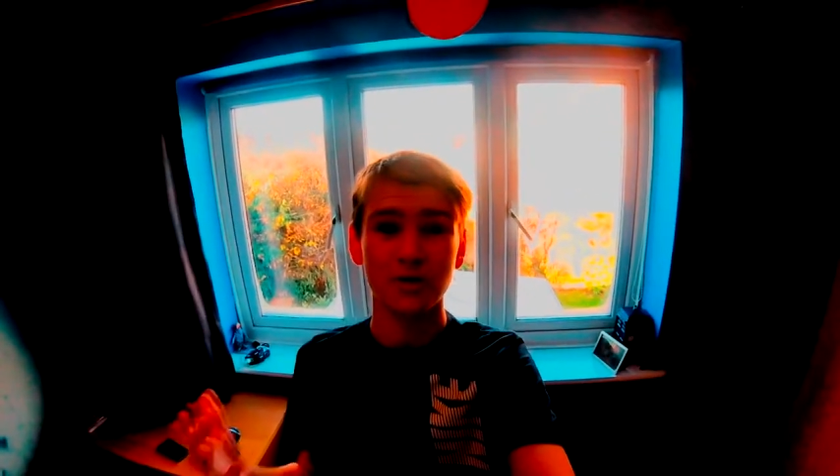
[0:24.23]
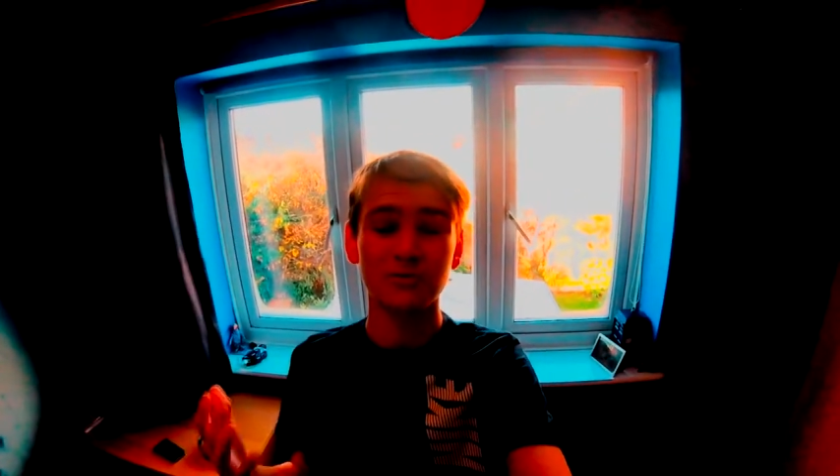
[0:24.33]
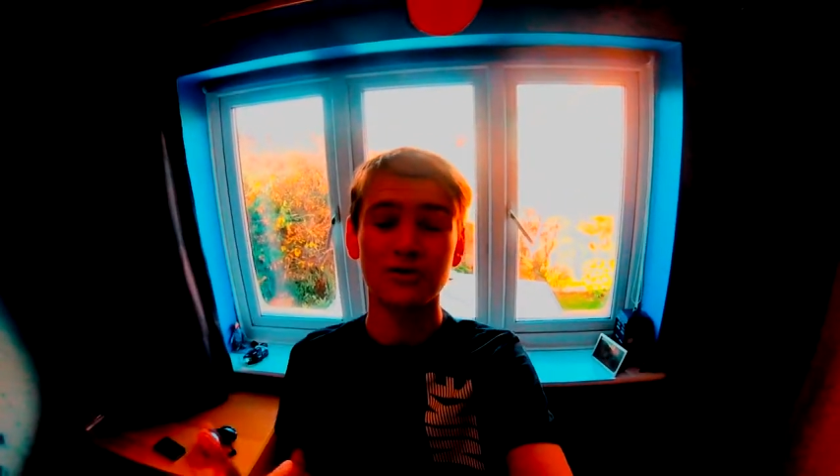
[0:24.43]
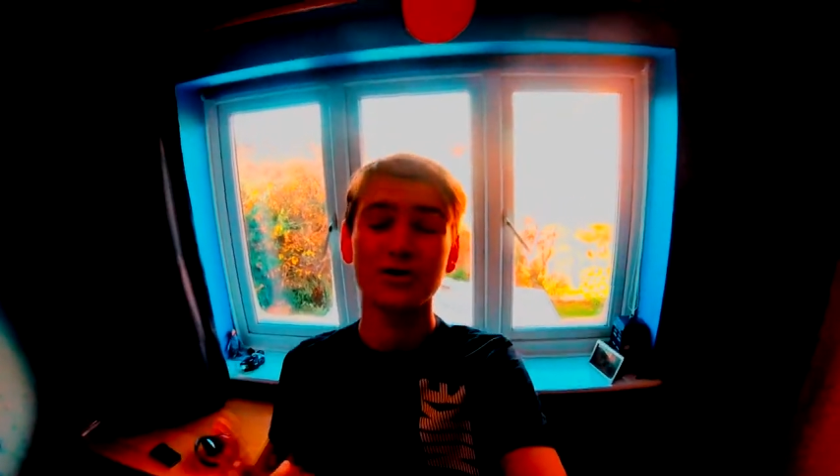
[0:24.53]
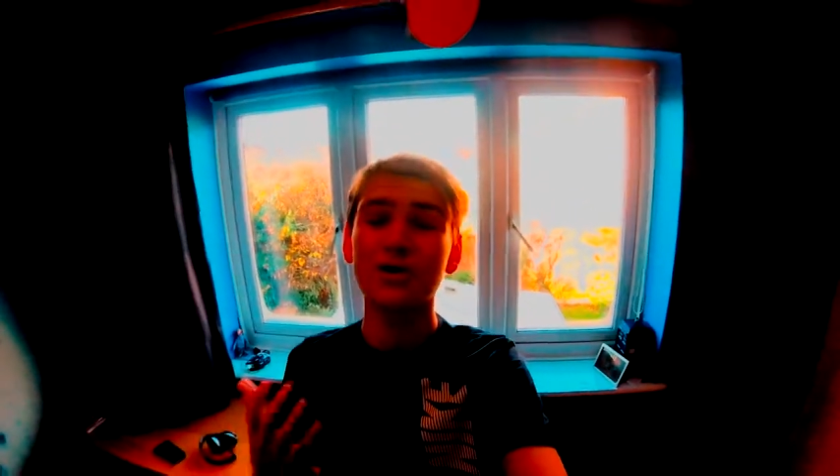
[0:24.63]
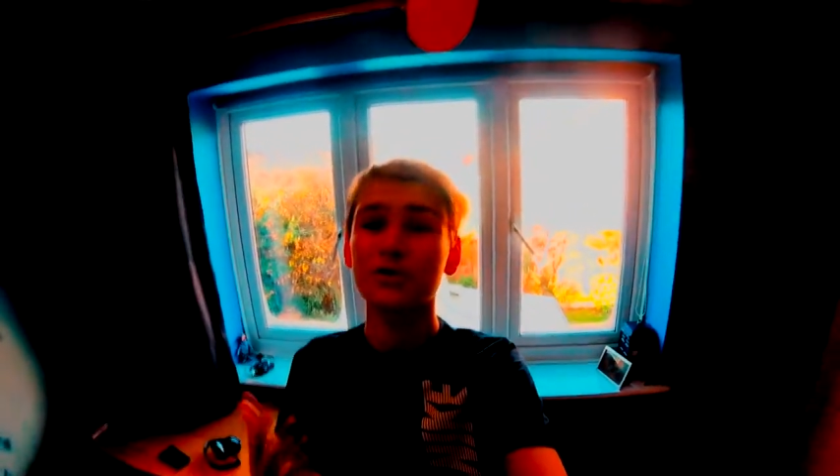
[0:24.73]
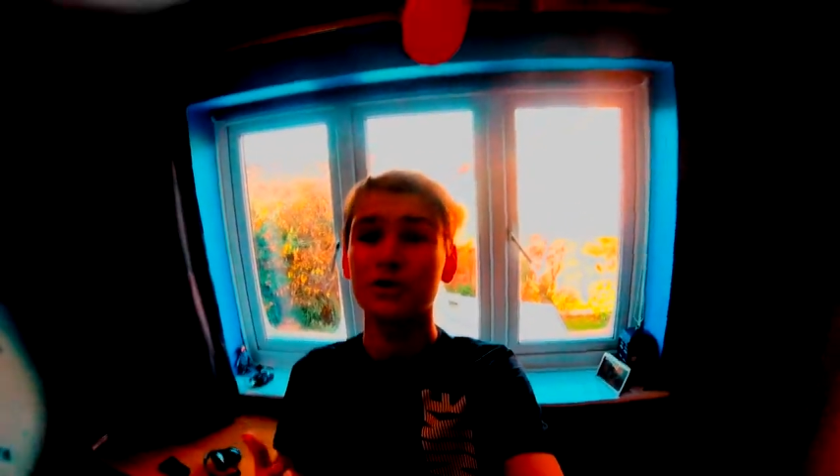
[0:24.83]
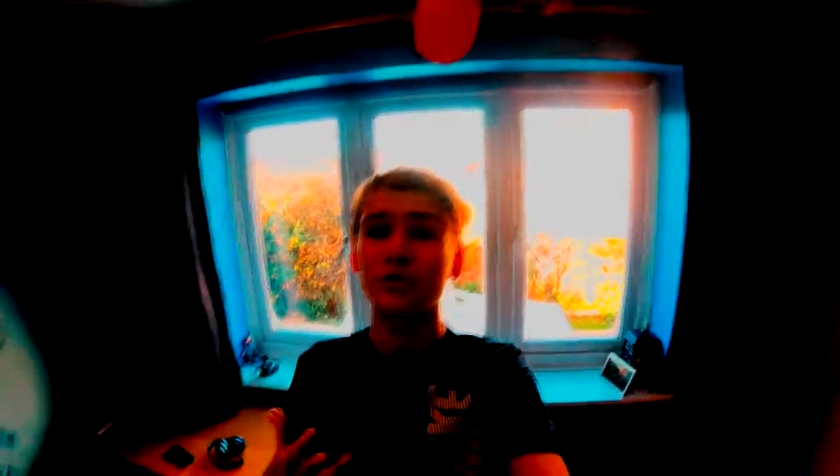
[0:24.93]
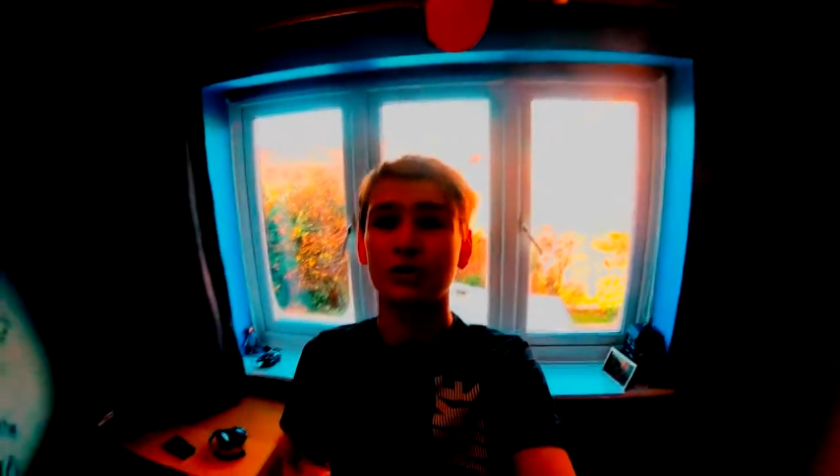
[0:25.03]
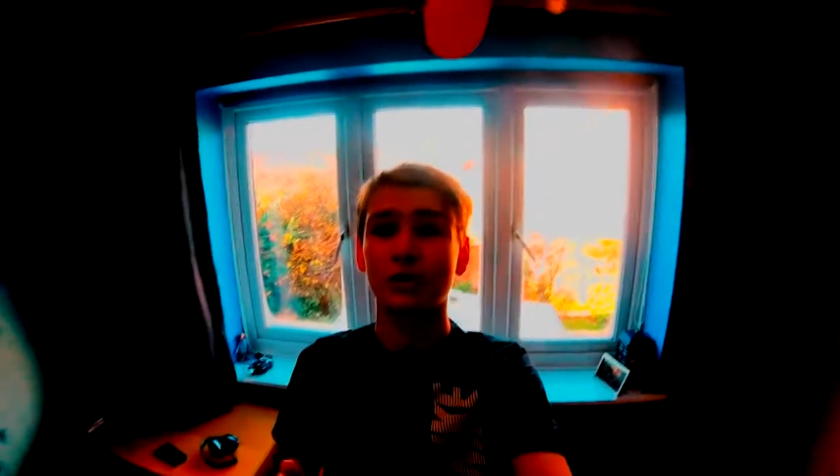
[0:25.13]
I'm so
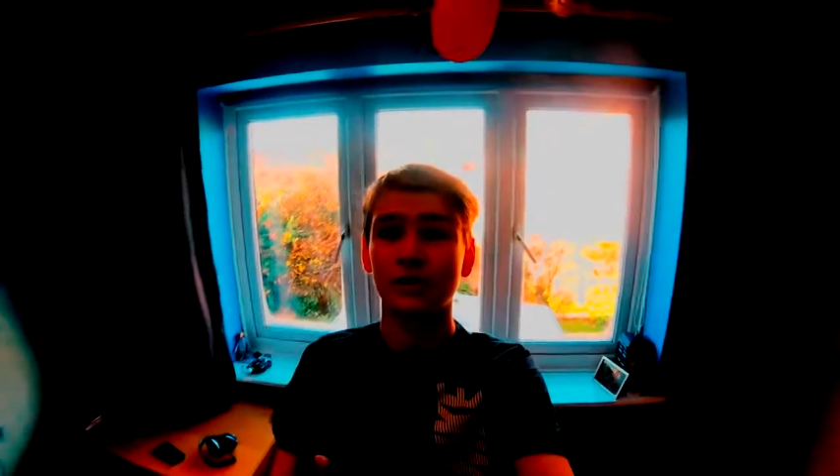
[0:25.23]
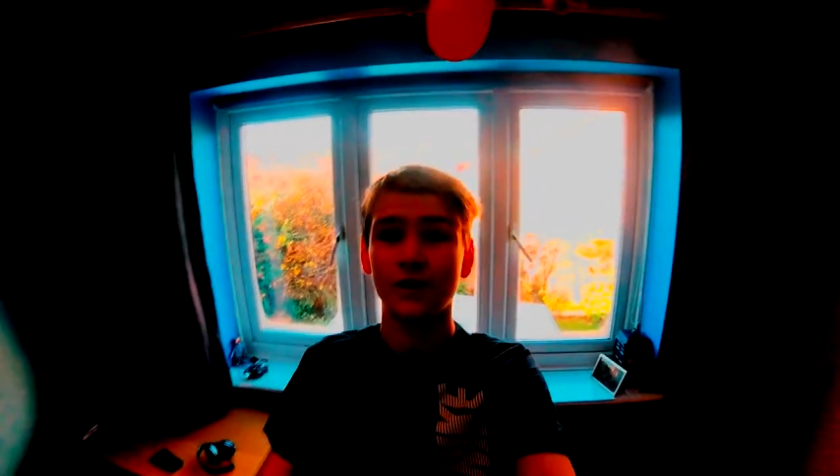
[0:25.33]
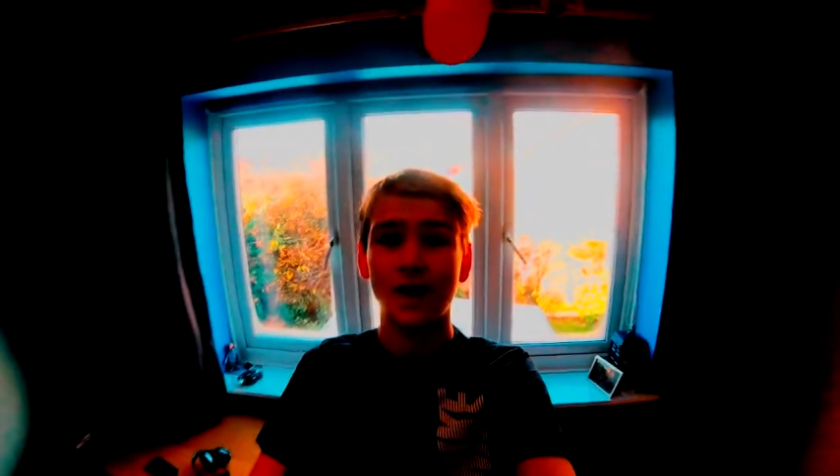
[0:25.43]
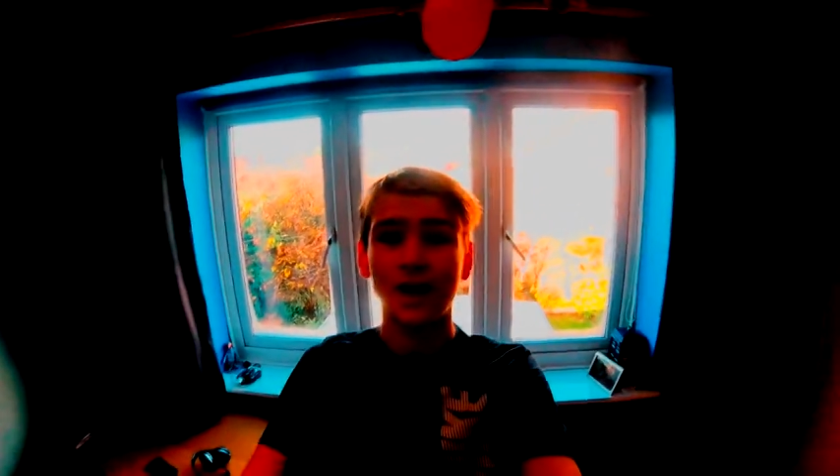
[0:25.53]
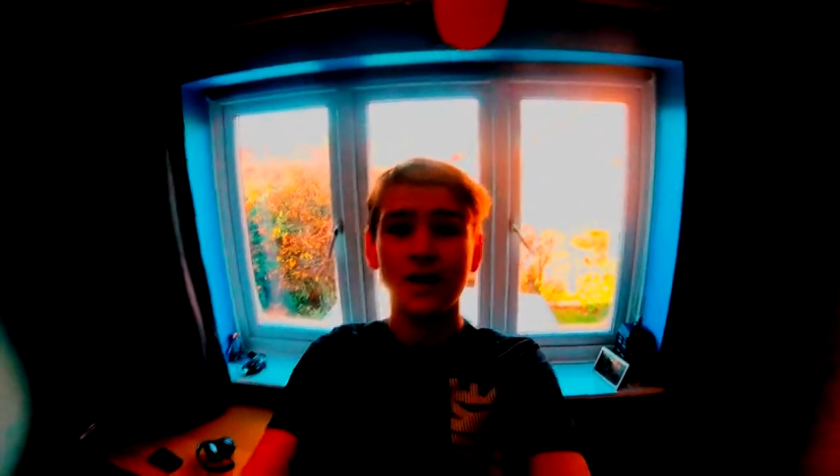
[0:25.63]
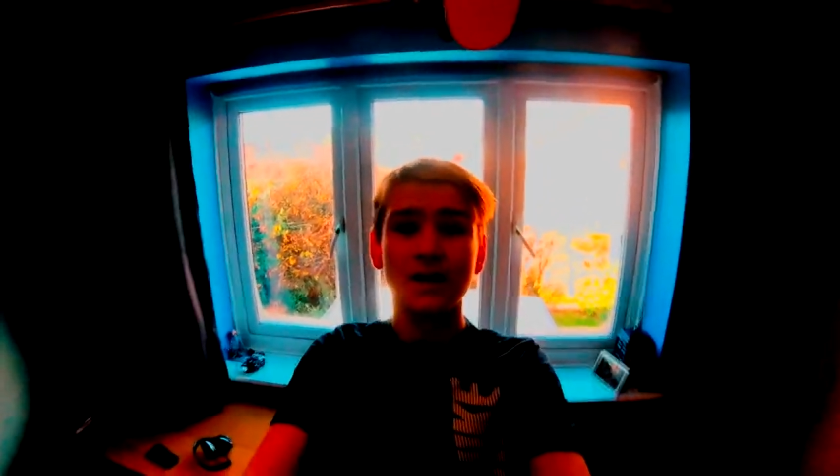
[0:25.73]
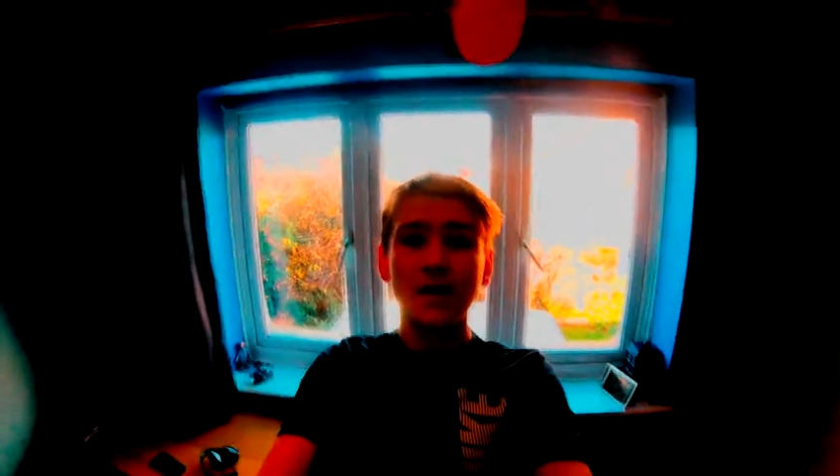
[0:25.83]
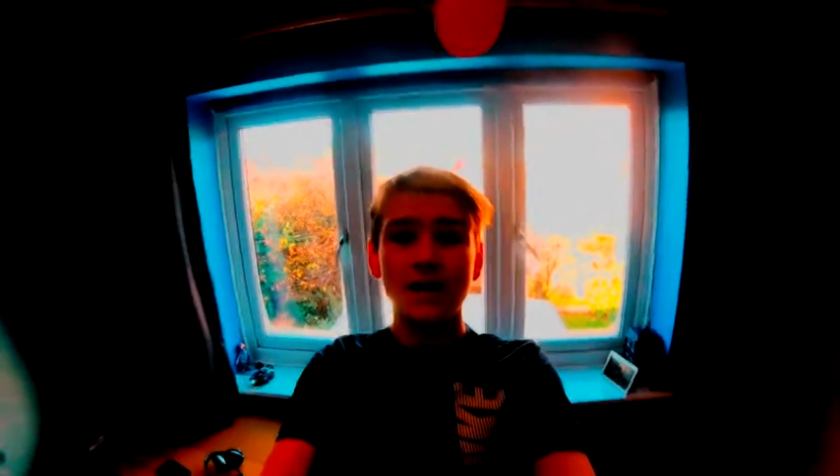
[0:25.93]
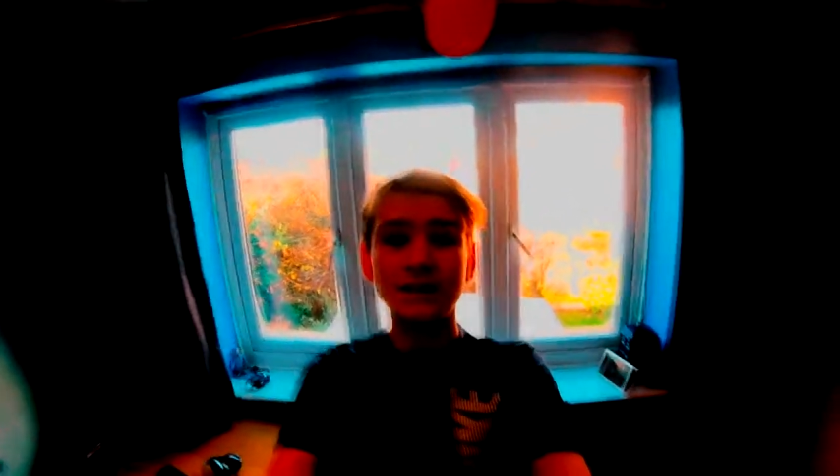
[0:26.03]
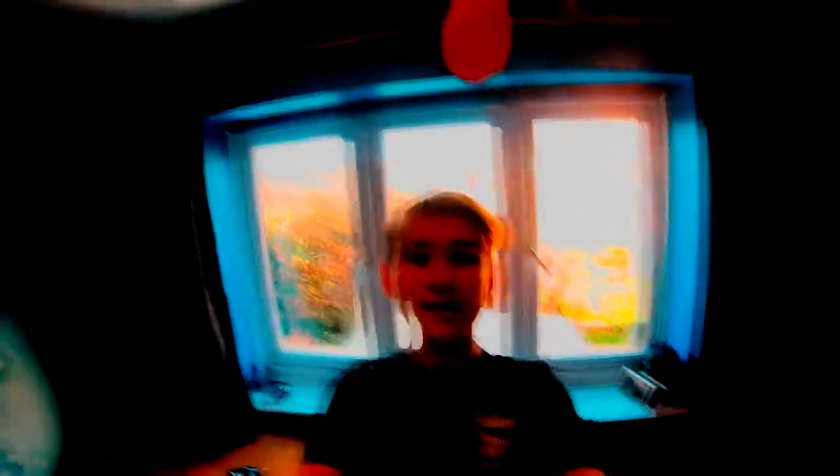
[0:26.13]
so sorry for that it's